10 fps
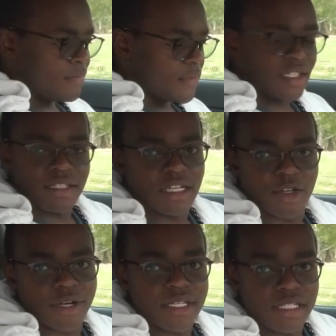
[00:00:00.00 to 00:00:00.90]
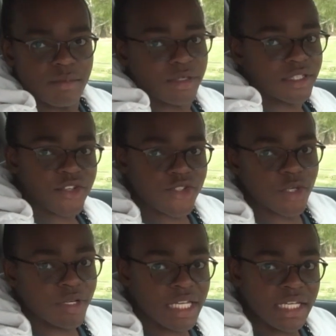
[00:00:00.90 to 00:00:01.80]
Nothing crazy, but there's
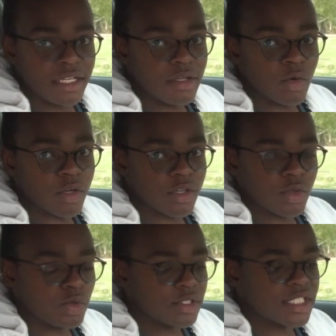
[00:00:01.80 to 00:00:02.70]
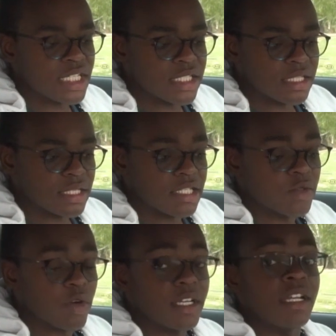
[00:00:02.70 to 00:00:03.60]
no heated or cooled seats in
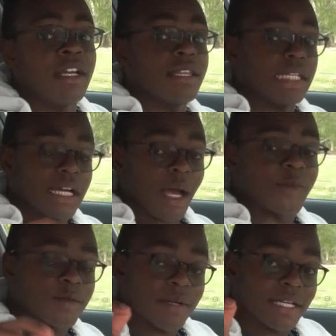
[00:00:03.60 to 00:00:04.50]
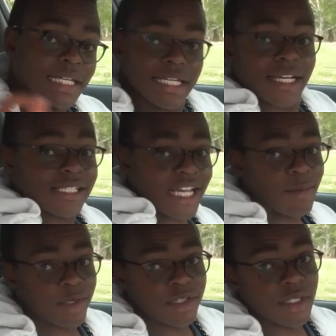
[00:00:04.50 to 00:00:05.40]
this one. The Optima EX
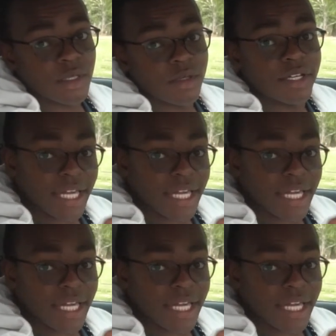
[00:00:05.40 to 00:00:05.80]
Hybrid, though,